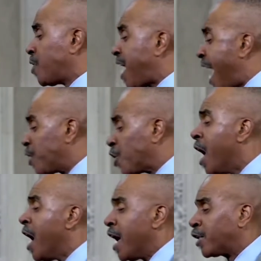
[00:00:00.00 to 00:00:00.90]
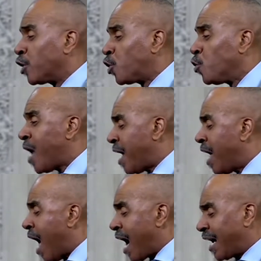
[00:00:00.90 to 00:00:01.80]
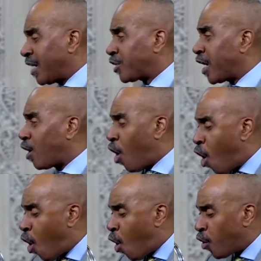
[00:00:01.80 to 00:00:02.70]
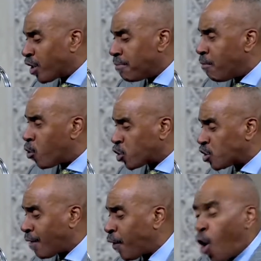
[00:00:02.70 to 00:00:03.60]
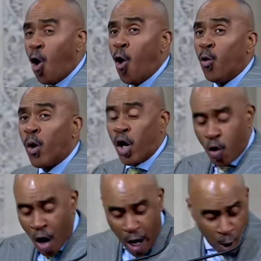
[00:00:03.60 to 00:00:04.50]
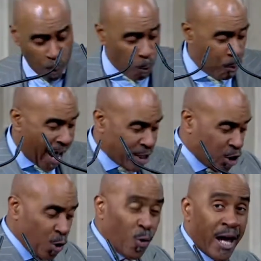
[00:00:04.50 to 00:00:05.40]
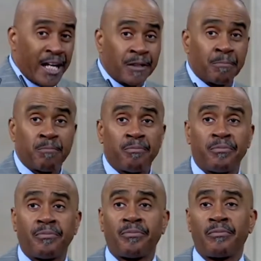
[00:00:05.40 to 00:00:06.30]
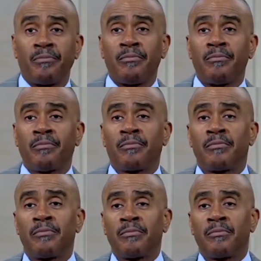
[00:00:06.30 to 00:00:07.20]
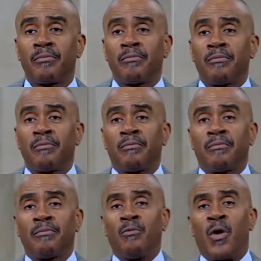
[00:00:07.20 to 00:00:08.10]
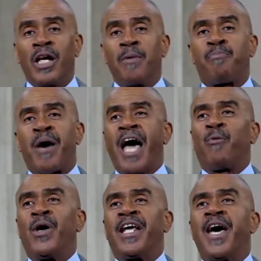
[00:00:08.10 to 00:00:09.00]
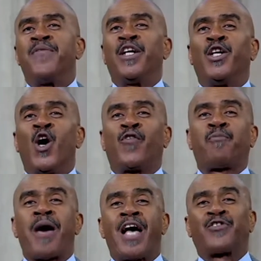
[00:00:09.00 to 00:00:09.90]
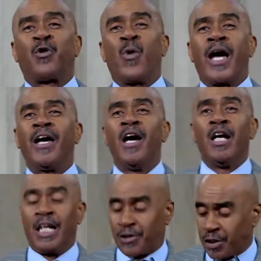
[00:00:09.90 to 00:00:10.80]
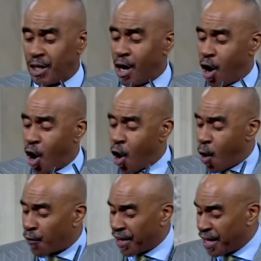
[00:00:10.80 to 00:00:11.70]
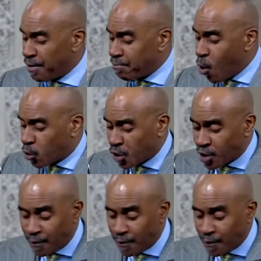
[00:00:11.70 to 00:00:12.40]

attach. And That's to right. do that, I got to take all the emotions of the old world and we'll pass it away. Mm. When, he pa- when heaven and earth pass away, listen, all the emotions of